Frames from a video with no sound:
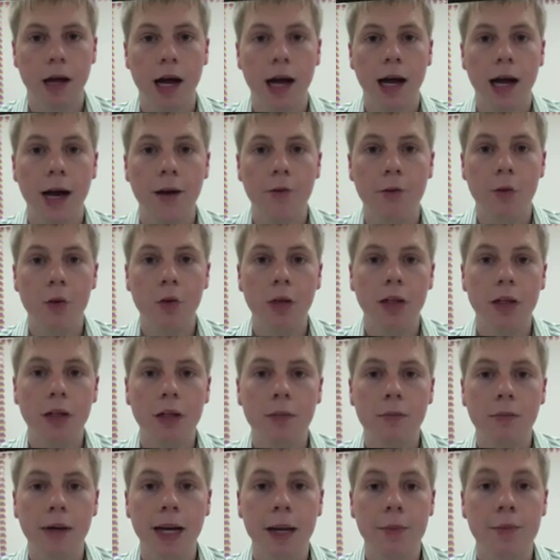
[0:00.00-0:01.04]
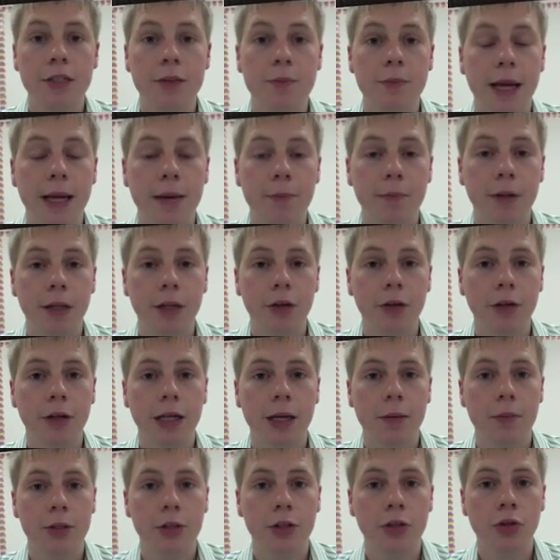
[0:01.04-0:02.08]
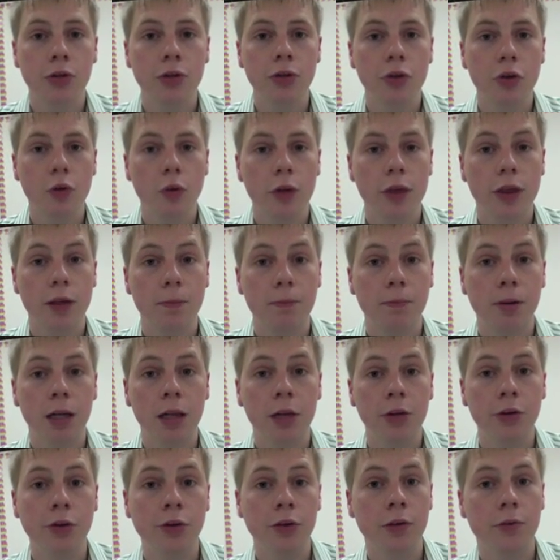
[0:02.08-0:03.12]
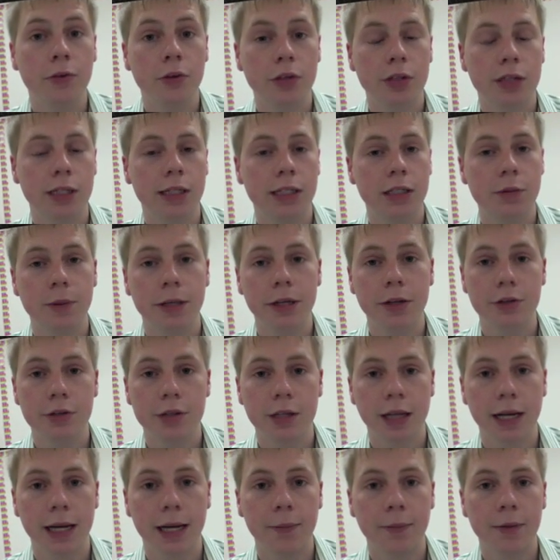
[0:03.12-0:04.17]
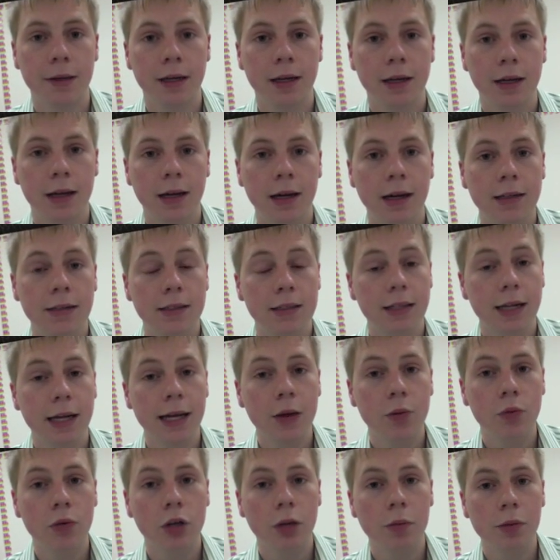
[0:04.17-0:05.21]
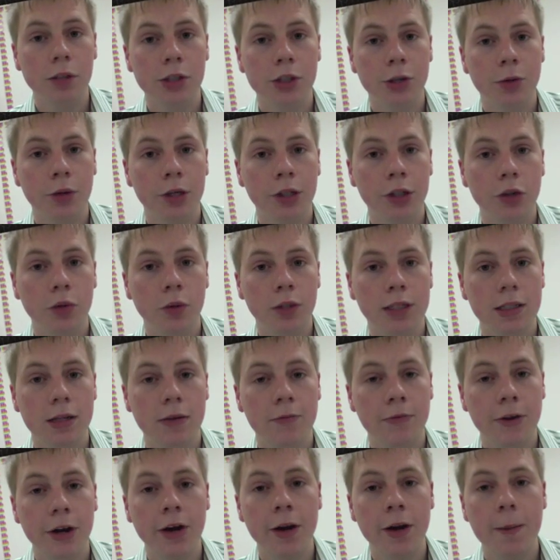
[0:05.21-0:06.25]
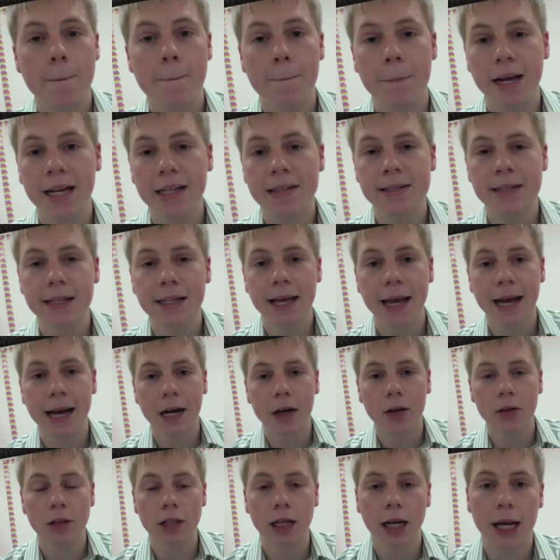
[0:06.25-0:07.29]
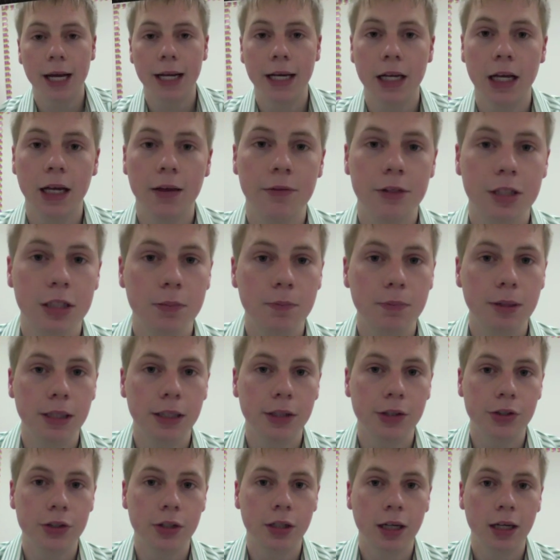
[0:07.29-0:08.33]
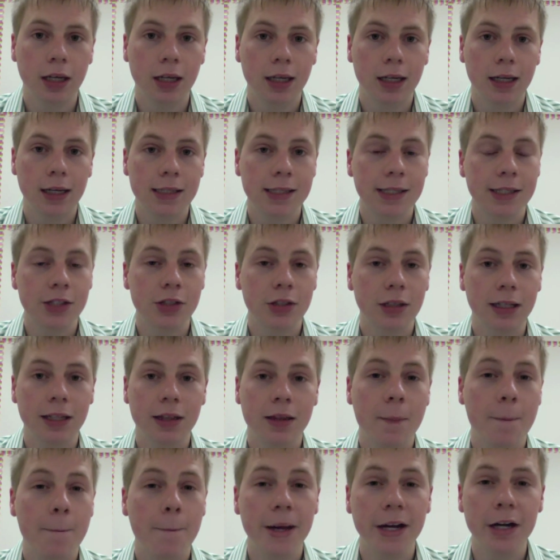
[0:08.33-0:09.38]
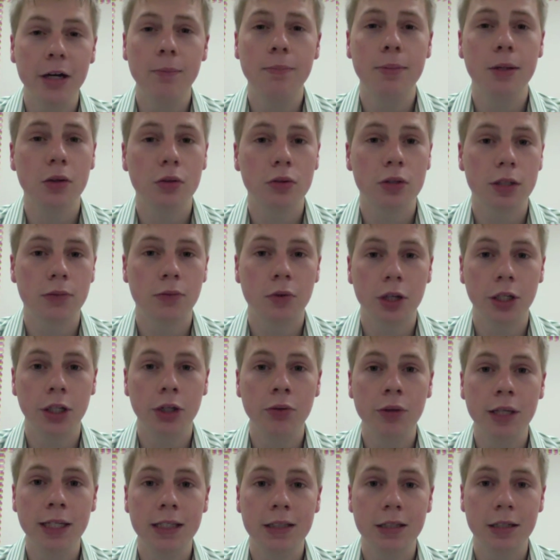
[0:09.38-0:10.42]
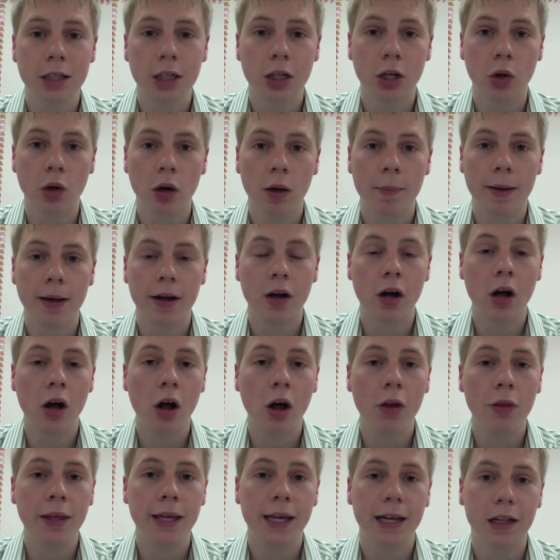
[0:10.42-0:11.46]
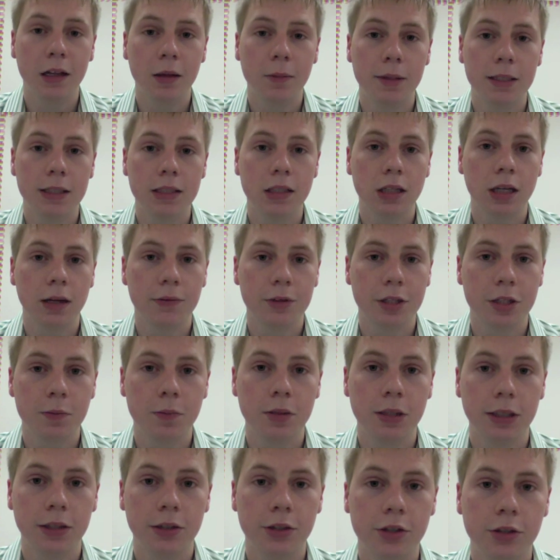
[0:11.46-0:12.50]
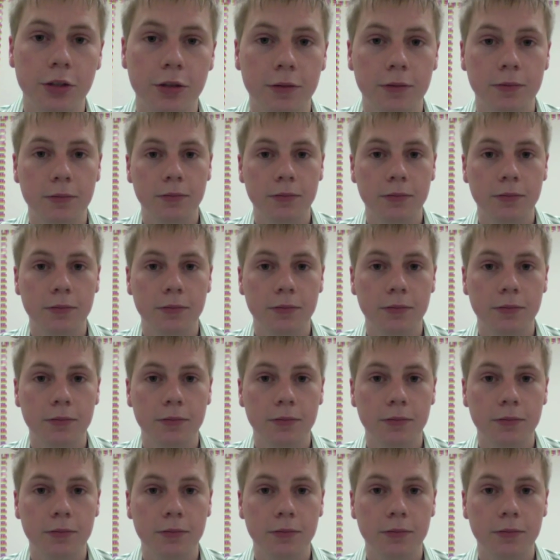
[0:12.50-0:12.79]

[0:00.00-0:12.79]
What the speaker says: Hi everyone, my name is Matt Miller and I'm a tutor with the Butler University Speakers Lab. Today what I'll be showing you is a very basic outline of a speech, essentially the bare bones of what you need to know about all the elements of a speech.